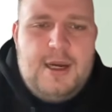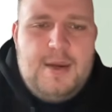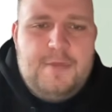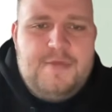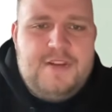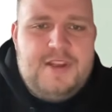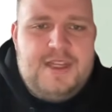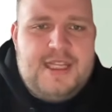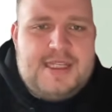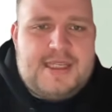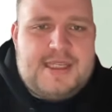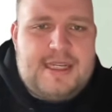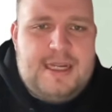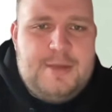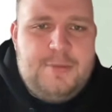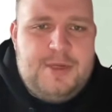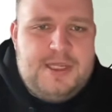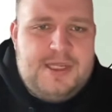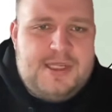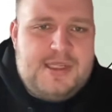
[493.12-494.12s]
For this
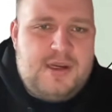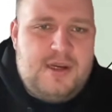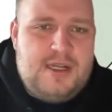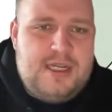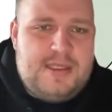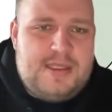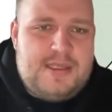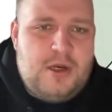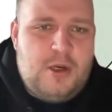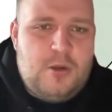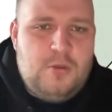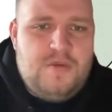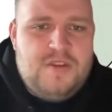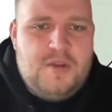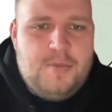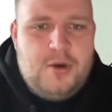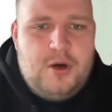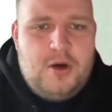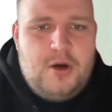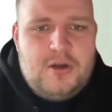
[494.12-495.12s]
game, we decided to go with
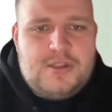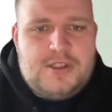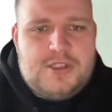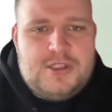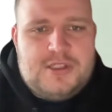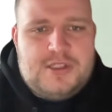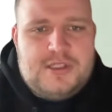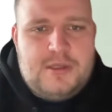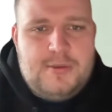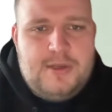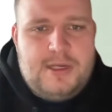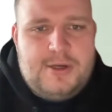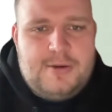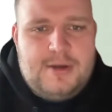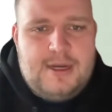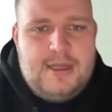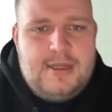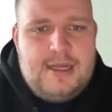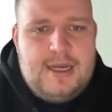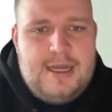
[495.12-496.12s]
the box just so we
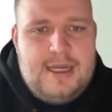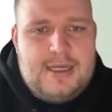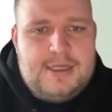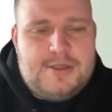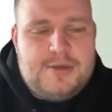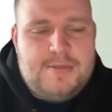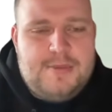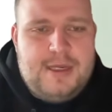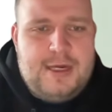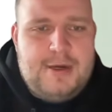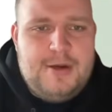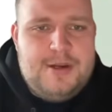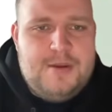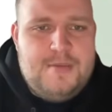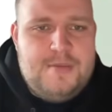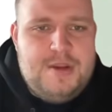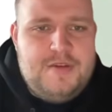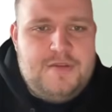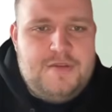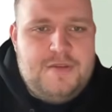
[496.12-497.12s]
create that extra player in the
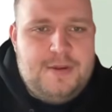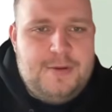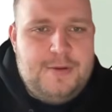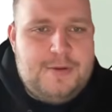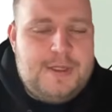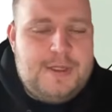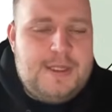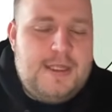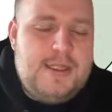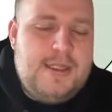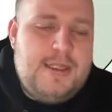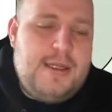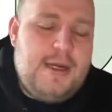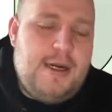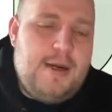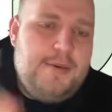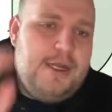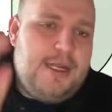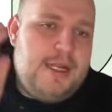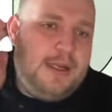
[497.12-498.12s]
midfield.
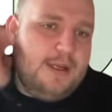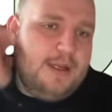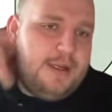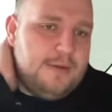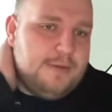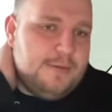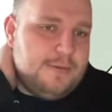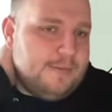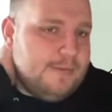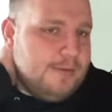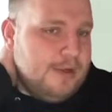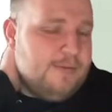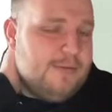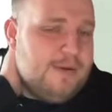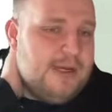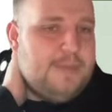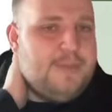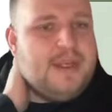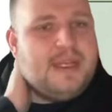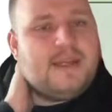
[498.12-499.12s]
And then a
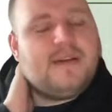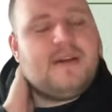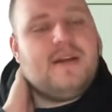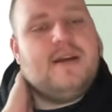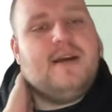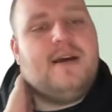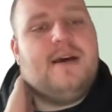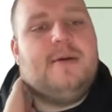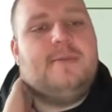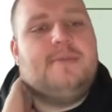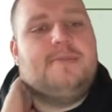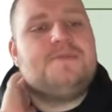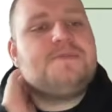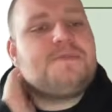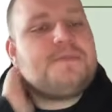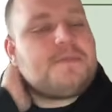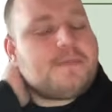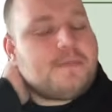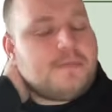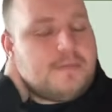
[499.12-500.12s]
really big
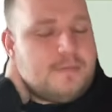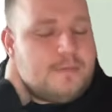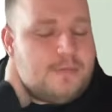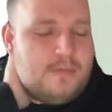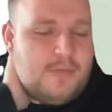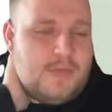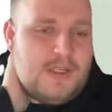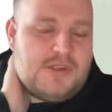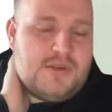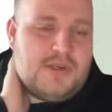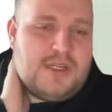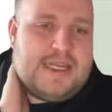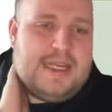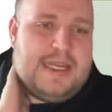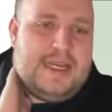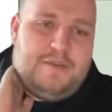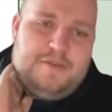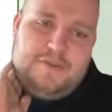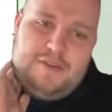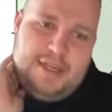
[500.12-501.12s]
sort of
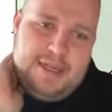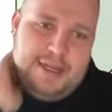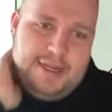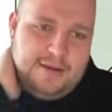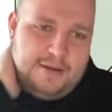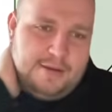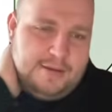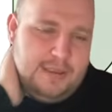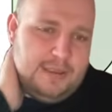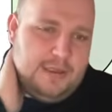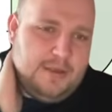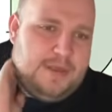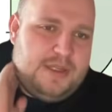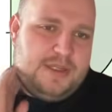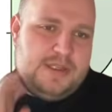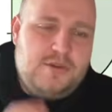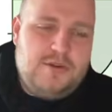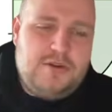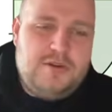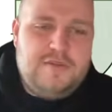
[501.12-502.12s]
key thing, a little bit
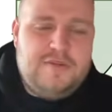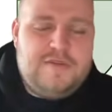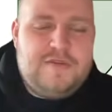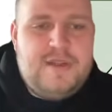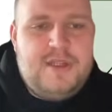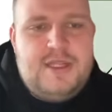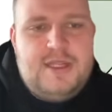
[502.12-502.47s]
sort of